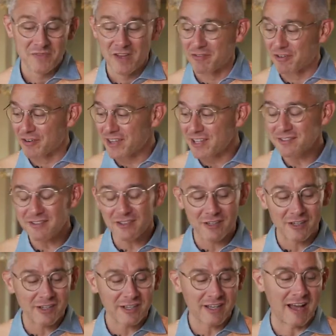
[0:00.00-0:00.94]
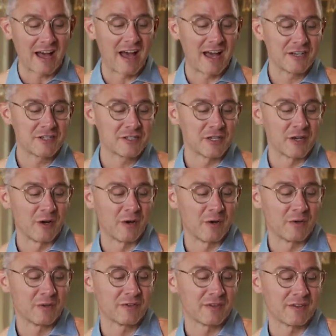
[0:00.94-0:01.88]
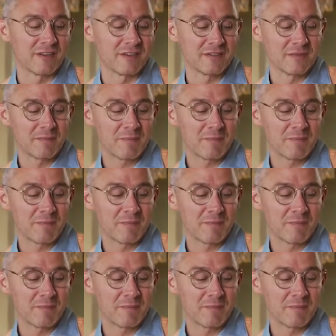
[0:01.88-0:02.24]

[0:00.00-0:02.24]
For this look, I chose this